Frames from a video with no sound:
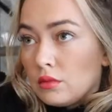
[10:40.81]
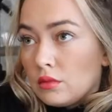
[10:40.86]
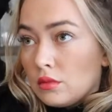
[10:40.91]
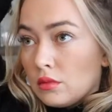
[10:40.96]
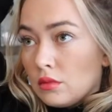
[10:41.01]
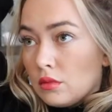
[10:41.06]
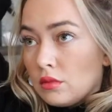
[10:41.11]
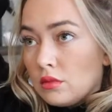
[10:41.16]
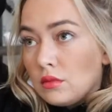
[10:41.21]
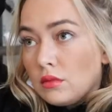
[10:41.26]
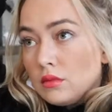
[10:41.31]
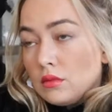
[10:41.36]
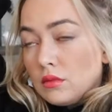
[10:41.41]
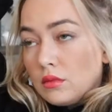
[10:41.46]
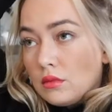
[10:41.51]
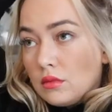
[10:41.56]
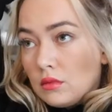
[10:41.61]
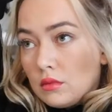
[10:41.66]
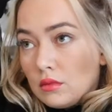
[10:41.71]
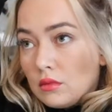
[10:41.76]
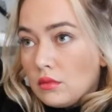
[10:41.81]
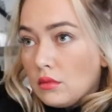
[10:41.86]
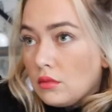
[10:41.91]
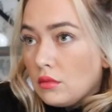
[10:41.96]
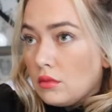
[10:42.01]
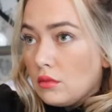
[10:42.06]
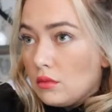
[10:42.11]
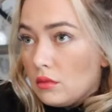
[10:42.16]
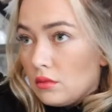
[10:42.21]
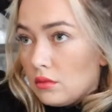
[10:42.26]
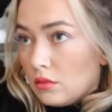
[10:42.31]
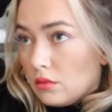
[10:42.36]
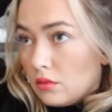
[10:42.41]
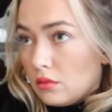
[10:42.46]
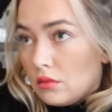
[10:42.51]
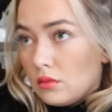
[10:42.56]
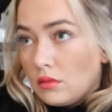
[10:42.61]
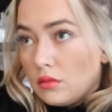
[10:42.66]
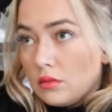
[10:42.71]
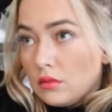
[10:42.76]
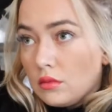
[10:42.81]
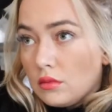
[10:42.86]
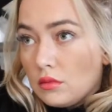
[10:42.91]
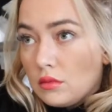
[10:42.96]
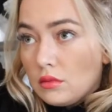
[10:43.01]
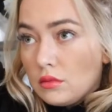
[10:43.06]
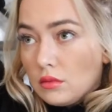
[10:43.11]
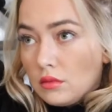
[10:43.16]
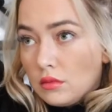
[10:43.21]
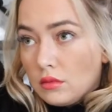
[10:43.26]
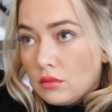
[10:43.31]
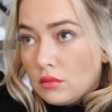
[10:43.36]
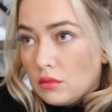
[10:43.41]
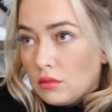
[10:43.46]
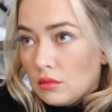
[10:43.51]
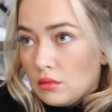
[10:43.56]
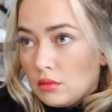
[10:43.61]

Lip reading: No one is speaking in this clip.